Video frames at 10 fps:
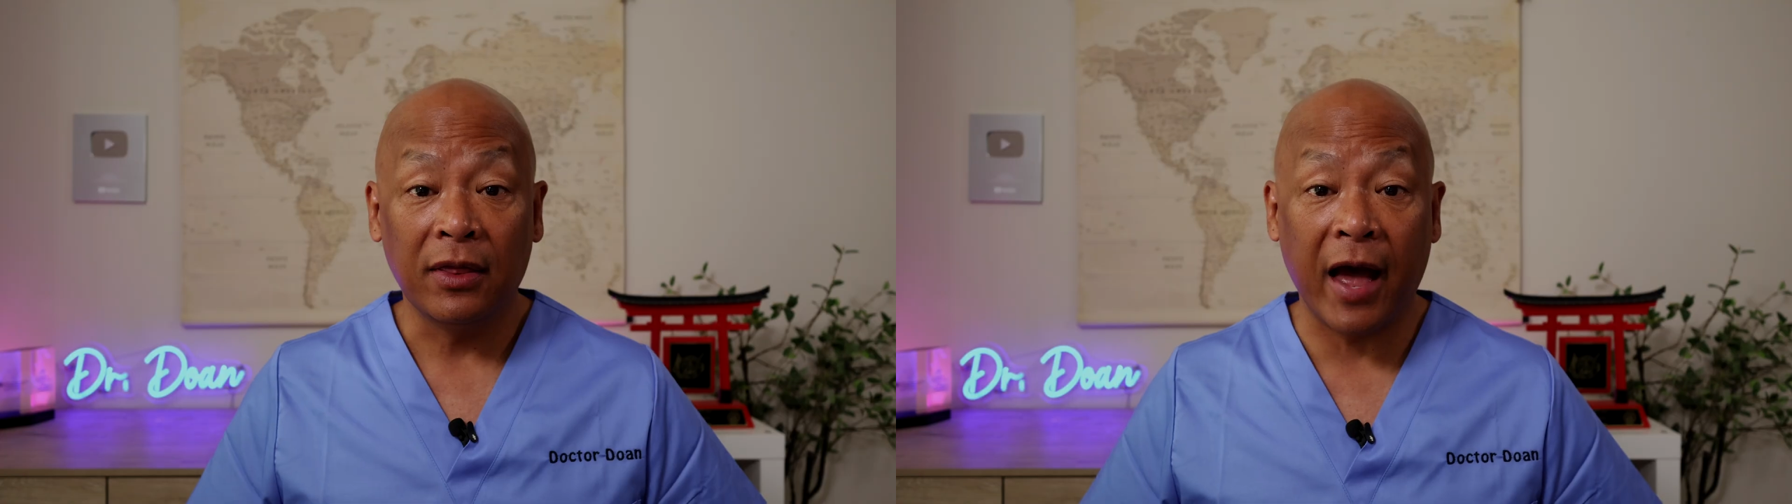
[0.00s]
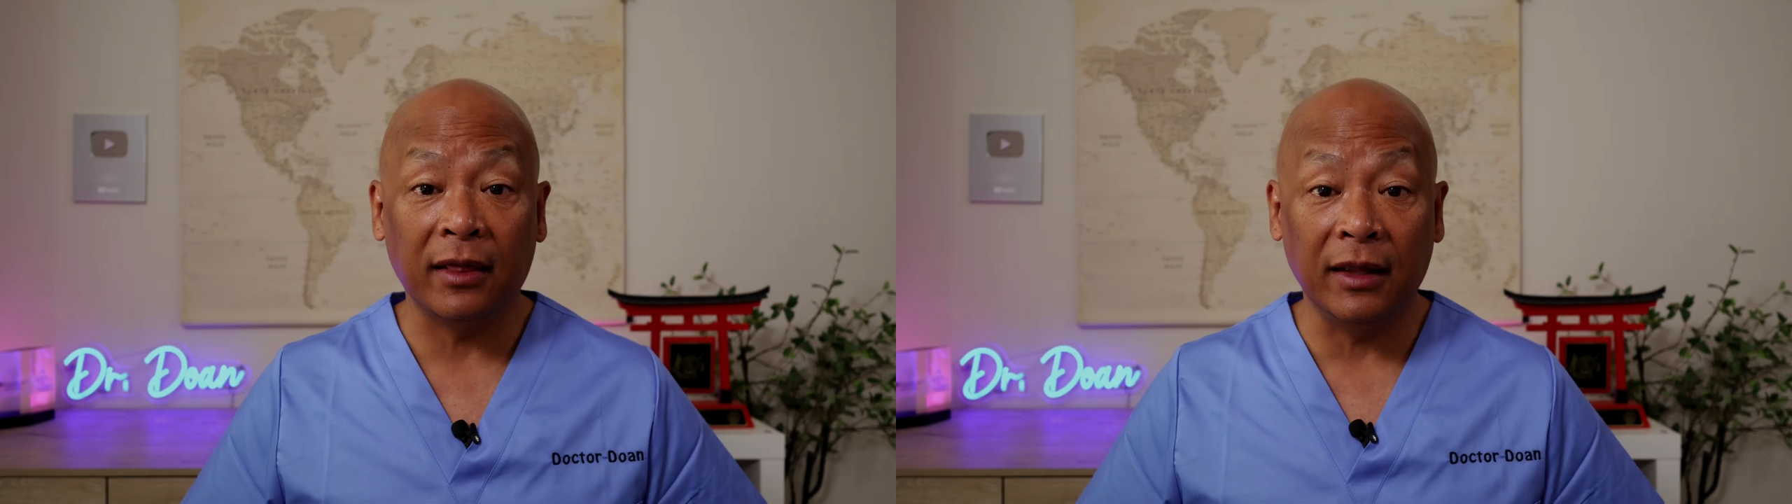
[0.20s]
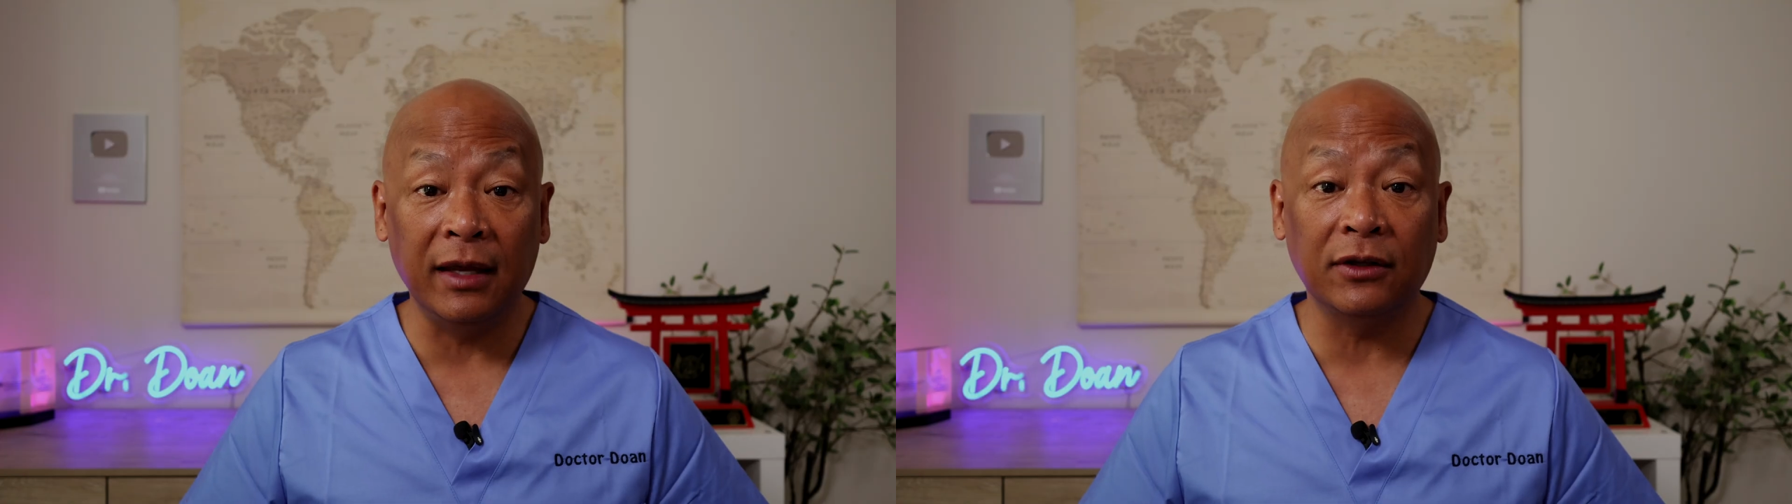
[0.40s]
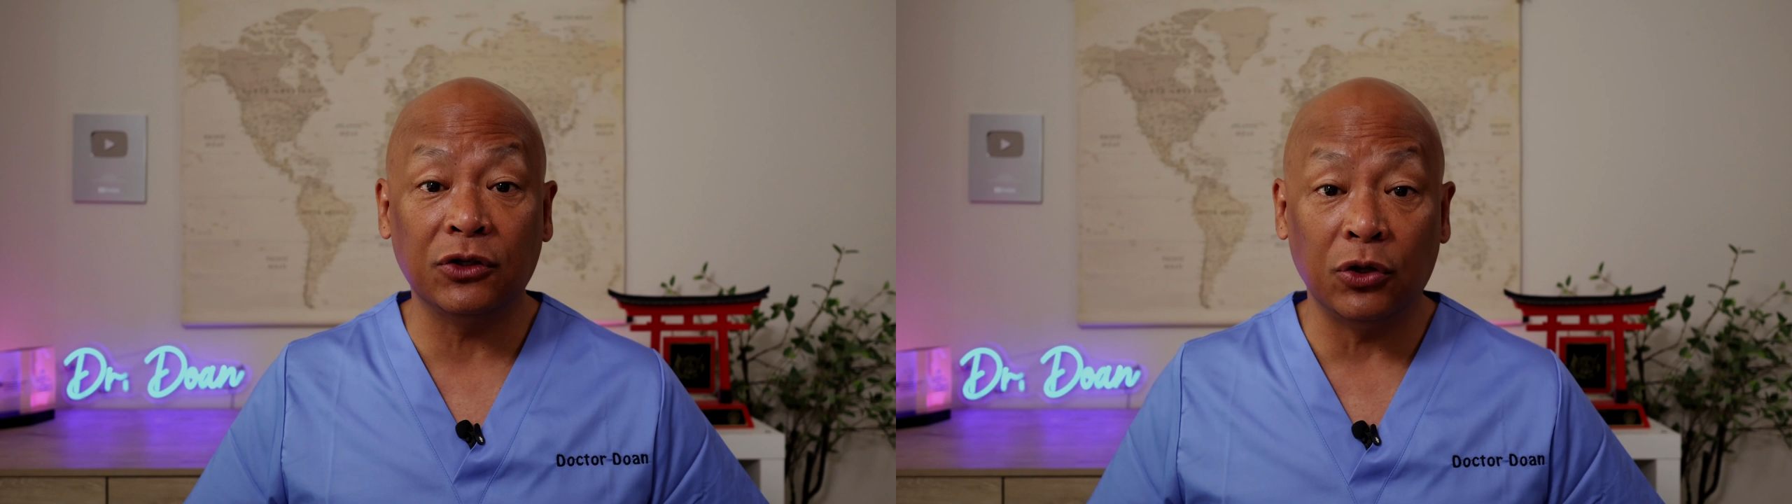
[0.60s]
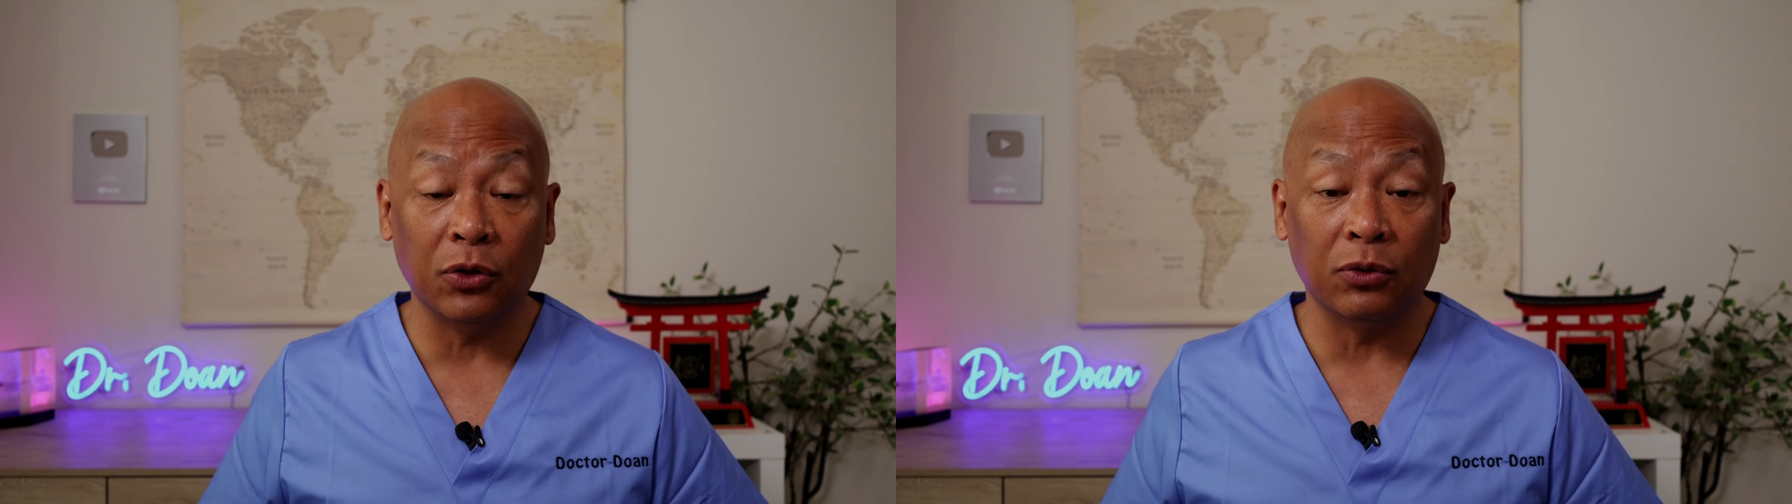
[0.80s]
That
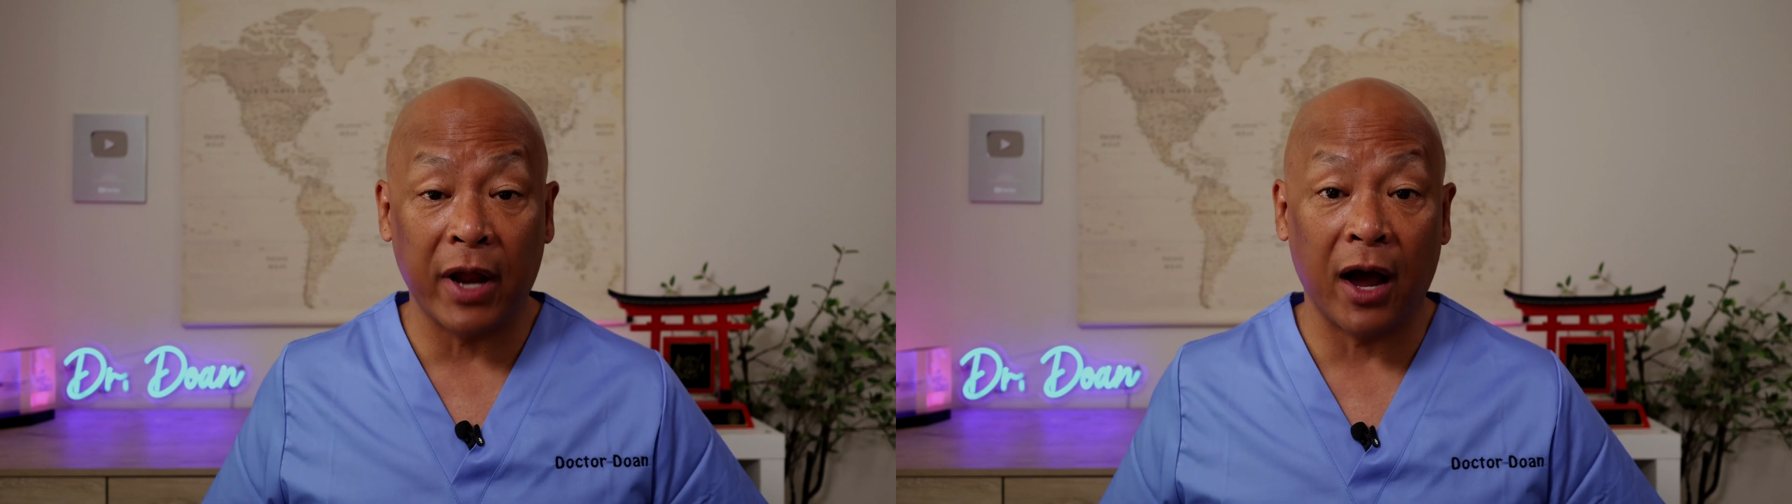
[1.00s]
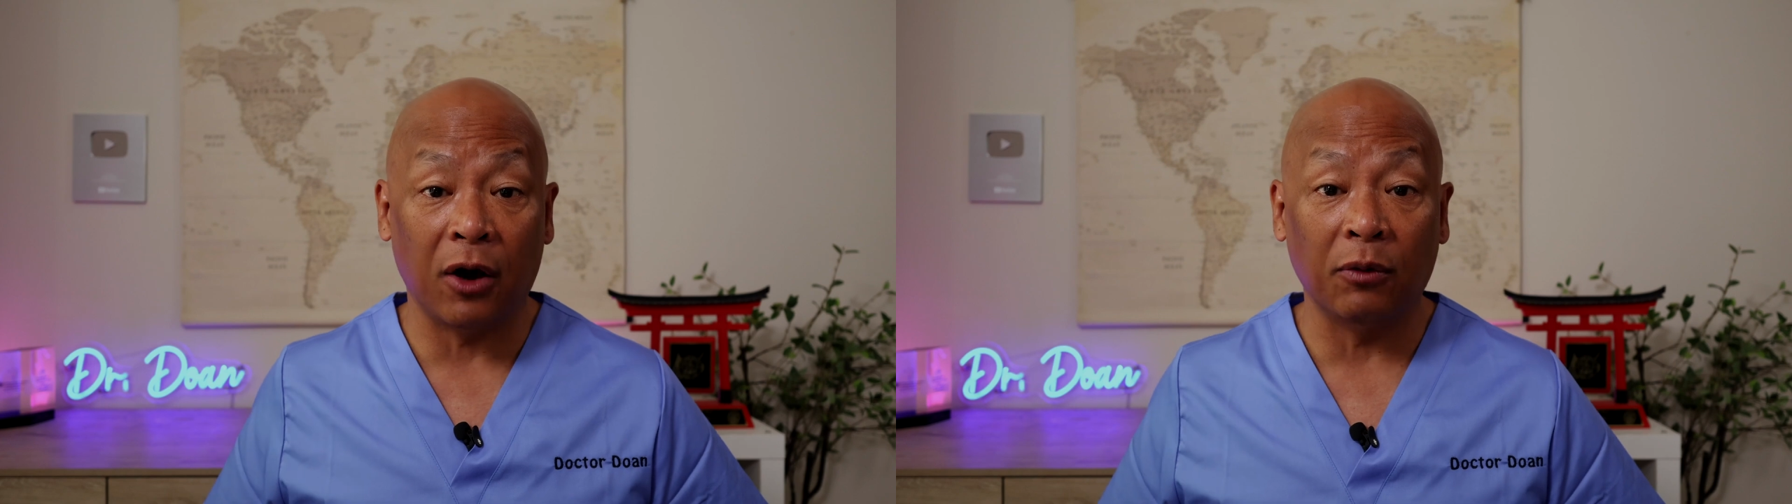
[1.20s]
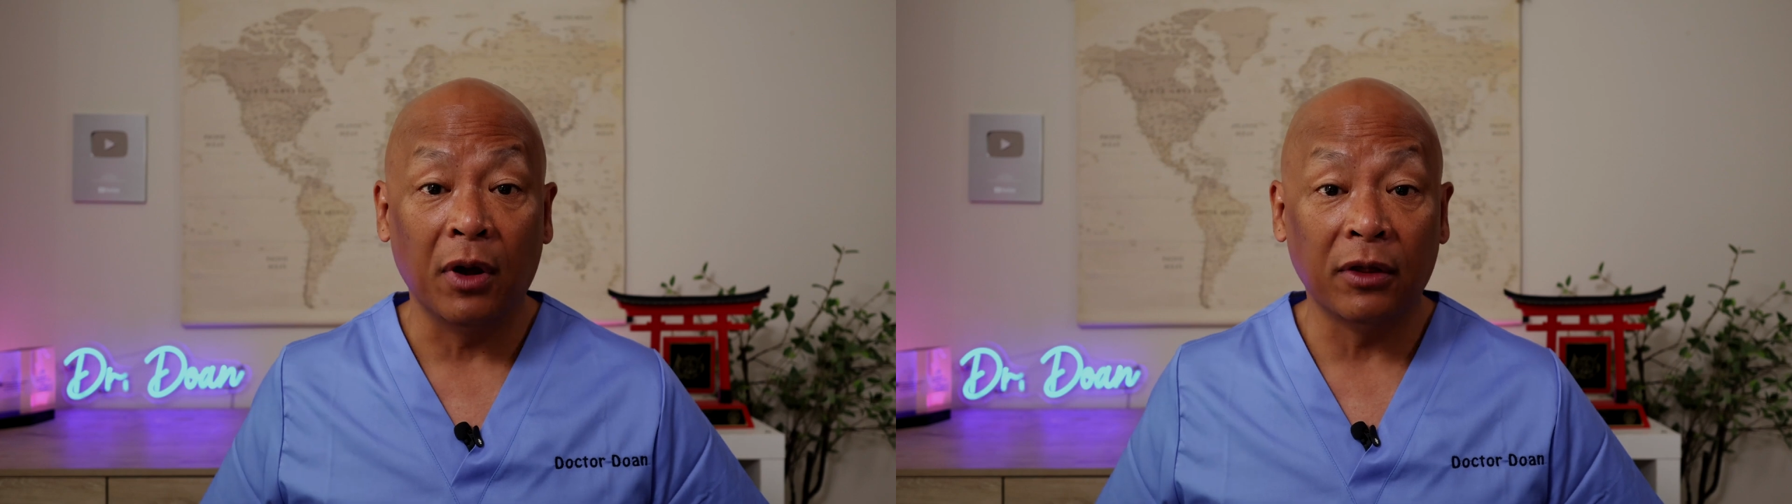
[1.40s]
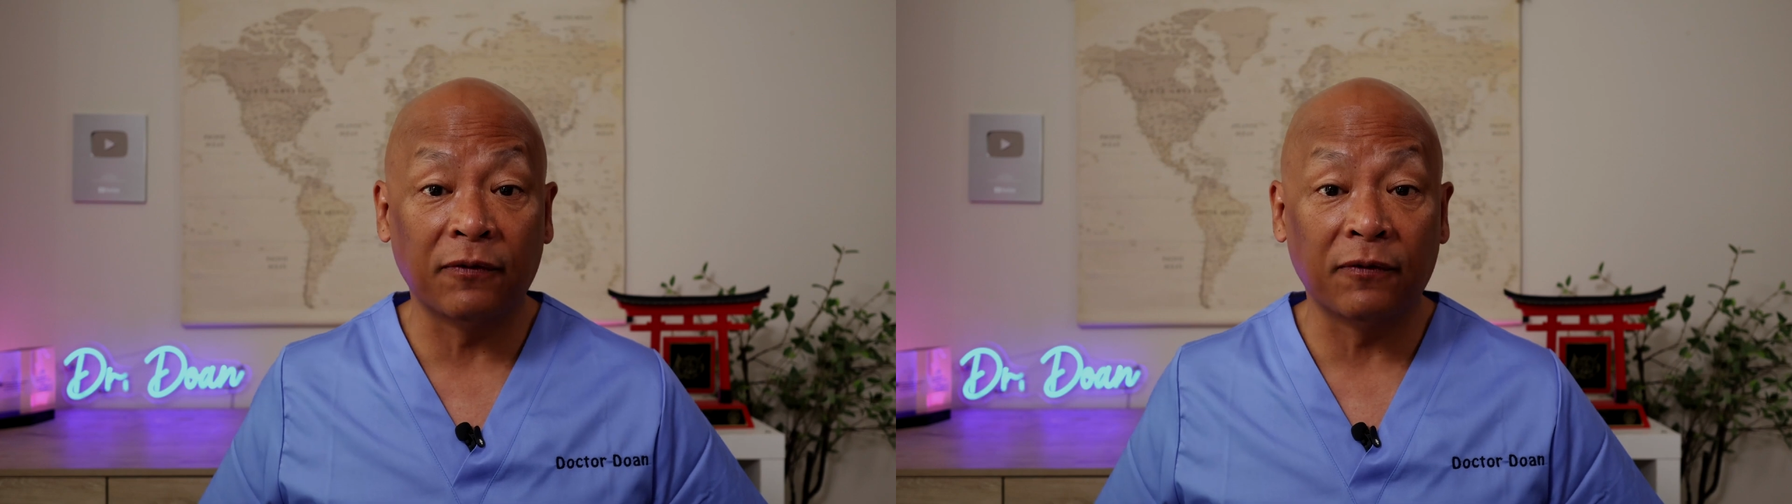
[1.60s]
leads to now